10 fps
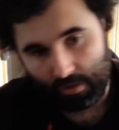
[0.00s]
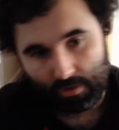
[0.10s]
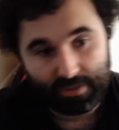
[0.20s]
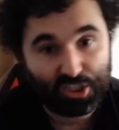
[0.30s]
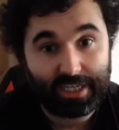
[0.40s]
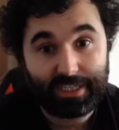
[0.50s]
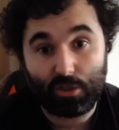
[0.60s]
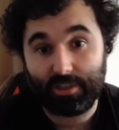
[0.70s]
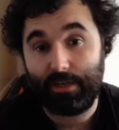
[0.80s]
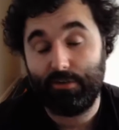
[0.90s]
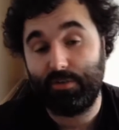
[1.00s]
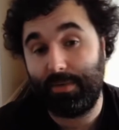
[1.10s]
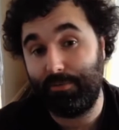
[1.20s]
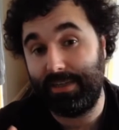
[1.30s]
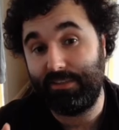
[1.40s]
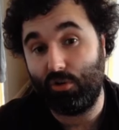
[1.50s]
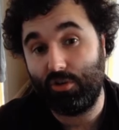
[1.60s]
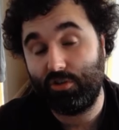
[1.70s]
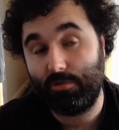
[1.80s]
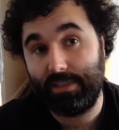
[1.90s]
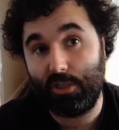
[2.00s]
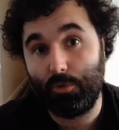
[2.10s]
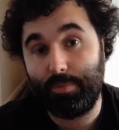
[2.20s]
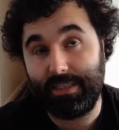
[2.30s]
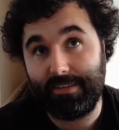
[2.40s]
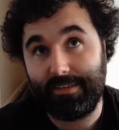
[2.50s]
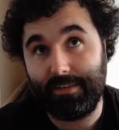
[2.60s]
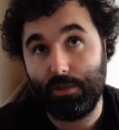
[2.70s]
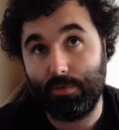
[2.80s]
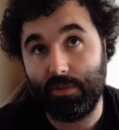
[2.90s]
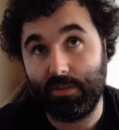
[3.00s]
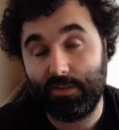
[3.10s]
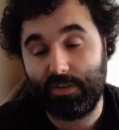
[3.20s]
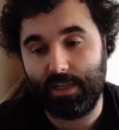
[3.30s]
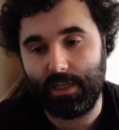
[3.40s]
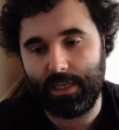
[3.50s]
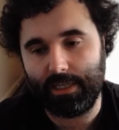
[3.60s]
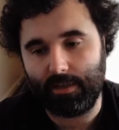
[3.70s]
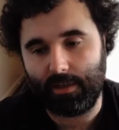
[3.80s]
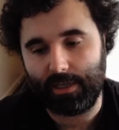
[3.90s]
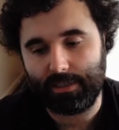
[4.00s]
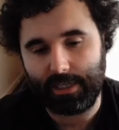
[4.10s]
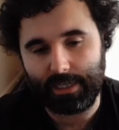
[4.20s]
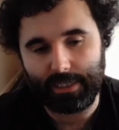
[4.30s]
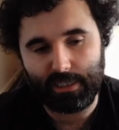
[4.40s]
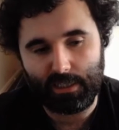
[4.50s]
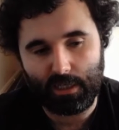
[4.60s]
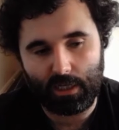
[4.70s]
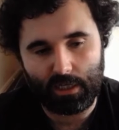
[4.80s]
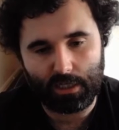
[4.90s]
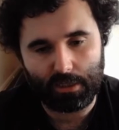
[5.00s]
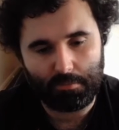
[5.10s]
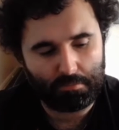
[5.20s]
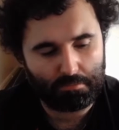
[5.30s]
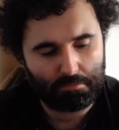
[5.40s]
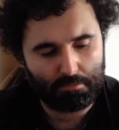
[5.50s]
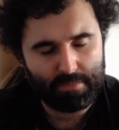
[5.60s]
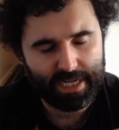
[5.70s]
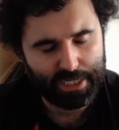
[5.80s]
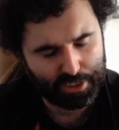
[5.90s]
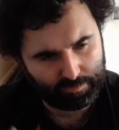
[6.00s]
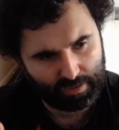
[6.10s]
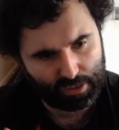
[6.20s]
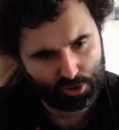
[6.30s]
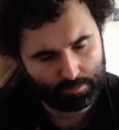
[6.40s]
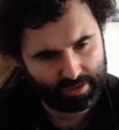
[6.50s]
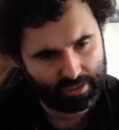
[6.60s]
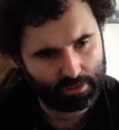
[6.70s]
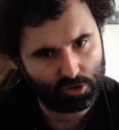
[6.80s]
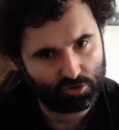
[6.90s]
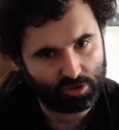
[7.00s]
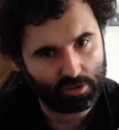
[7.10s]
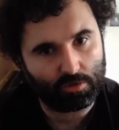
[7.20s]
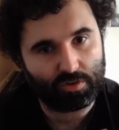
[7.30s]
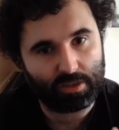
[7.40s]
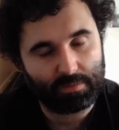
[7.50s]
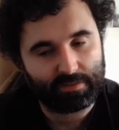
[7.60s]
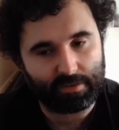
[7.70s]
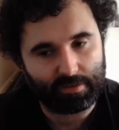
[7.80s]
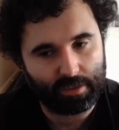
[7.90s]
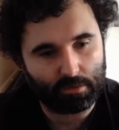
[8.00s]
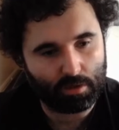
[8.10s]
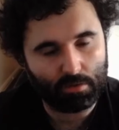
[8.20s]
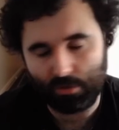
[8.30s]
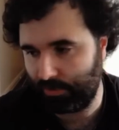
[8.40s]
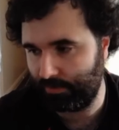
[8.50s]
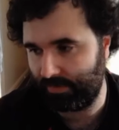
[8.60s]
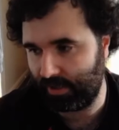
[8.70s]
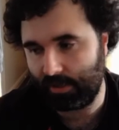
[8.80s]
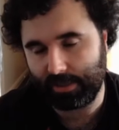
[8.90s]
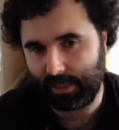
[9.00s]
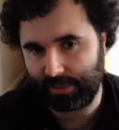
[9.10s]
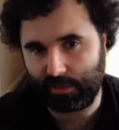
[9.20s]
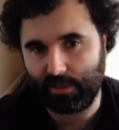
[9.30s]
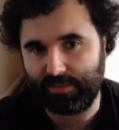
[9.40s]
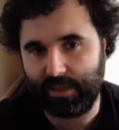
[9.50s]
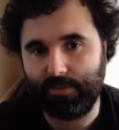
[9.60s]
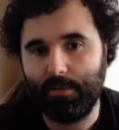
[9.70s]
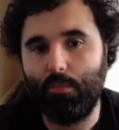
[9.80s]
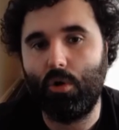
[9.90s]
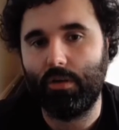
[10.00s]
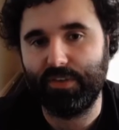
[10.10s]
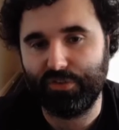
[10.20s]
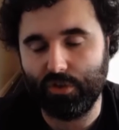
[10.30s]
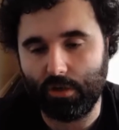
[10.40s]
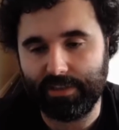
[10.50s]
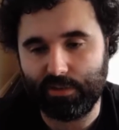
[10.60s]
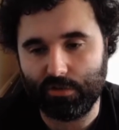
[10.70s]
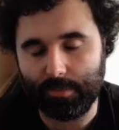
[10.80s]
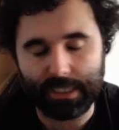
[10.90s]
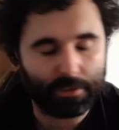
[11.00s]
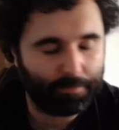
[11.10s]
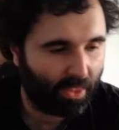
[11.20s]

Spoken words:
This shady older character, by the way, is also in the opening sequence in like a media flash up thing. It just circles him and says hero or something like that. So there's definitely more of a story to him here.